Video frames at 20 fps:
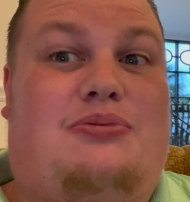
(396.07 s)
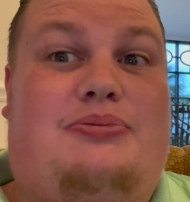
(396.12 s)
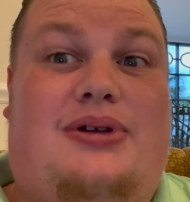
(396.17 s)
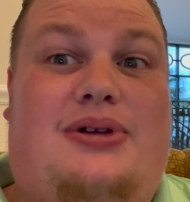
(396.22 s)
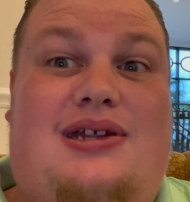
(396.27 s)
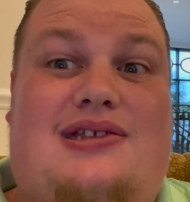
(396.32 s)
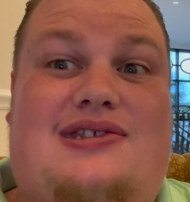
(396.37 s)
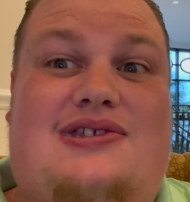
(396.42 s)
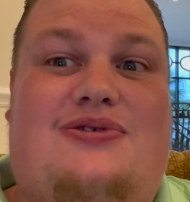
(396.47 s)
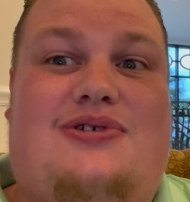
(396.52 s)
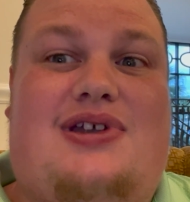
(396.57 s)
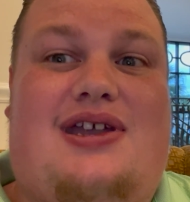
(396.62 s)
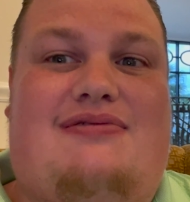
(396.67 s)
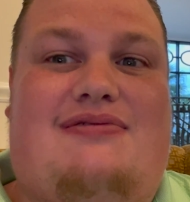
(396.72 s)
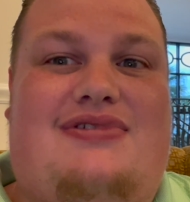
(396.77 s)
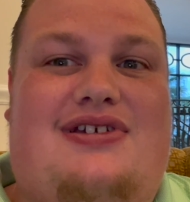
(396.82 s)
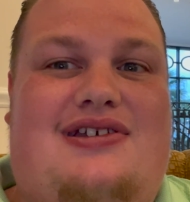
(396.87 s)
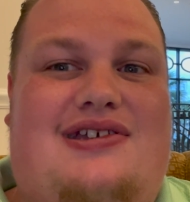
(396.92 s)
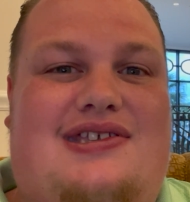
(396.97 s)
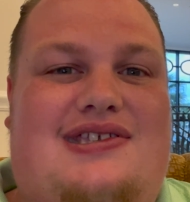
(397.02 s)
But it's okay
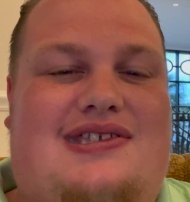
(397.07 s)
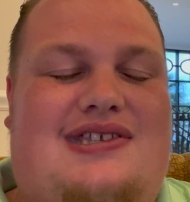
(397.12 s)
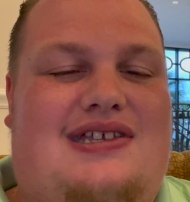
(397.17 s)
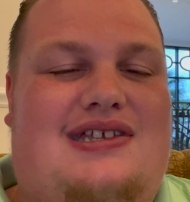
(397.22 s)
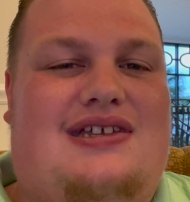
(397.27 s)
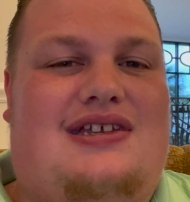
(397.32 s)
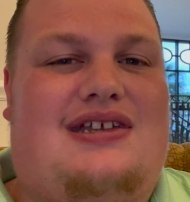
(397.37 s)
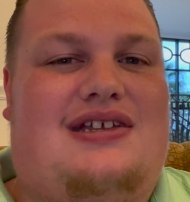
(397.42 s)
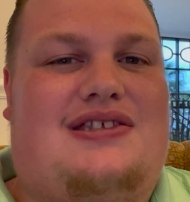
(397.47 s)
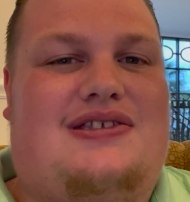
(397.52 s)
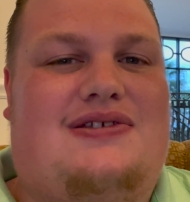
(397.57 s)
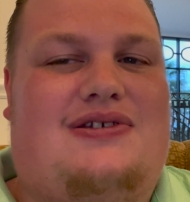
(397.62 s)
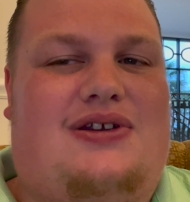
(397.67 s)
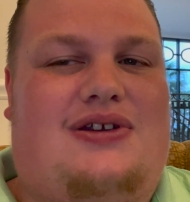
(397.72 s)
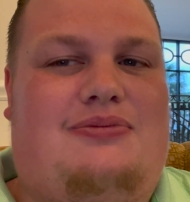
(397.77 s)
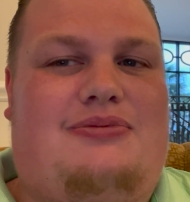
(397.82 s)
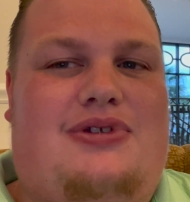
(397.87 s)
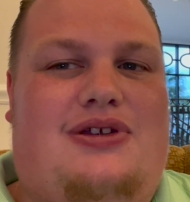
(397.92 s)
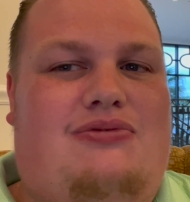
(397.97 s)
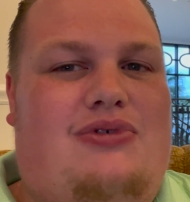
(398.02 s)
because it's going
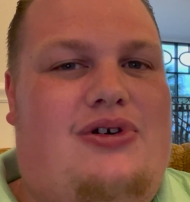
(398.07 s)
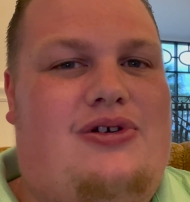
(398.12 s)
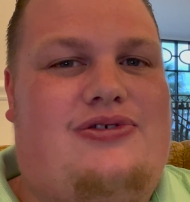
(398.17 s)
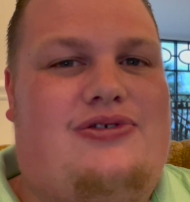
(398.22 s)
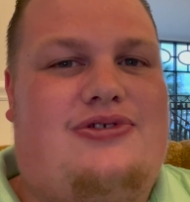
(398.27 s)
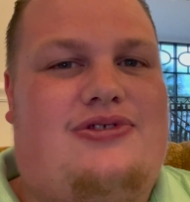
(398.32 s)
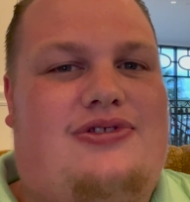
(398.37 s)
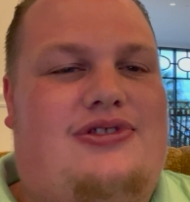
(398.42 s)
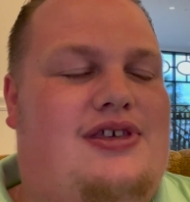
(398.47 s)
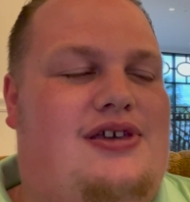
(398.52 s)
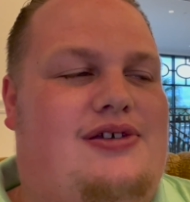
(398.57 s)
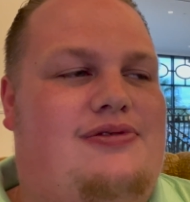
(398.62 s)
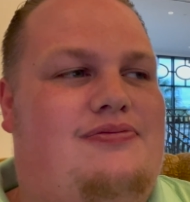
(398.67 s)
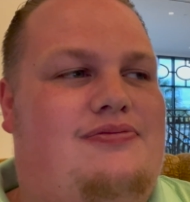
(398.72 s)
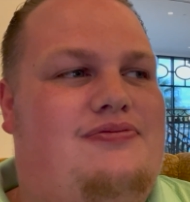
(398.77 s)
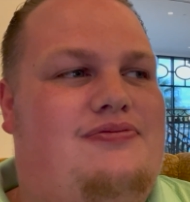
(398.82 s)
to be worth the